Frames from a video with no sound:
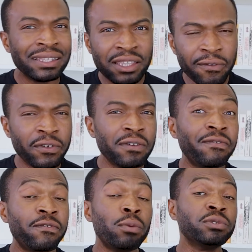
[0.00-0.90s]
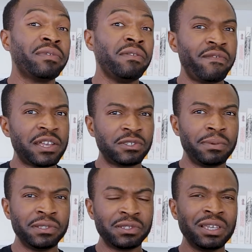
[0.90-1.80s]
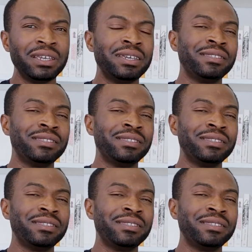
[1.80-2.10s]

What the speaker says: different forms of investments